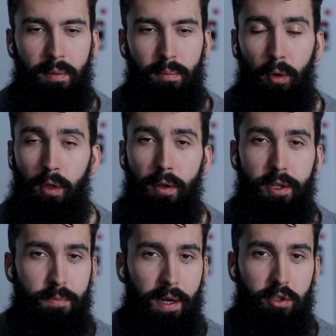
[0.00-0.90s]
I, both
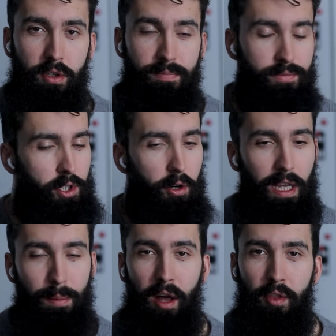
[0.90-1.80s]
on the spectrum,
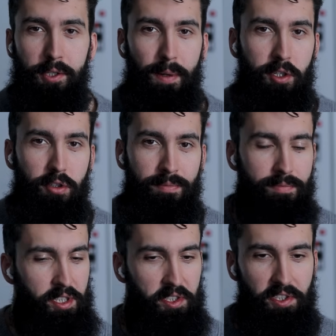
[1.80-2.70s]
talking about the spectrum.
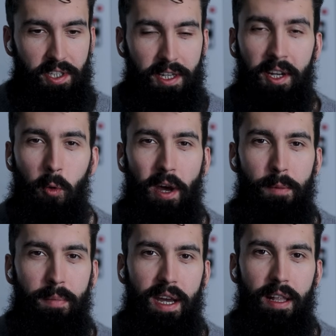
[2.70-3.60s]
This is uh,
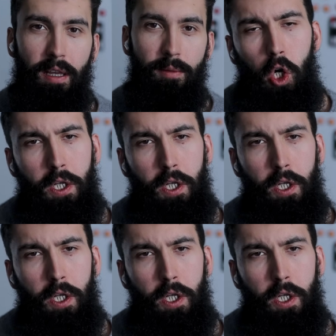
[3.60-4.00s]
right up my alley.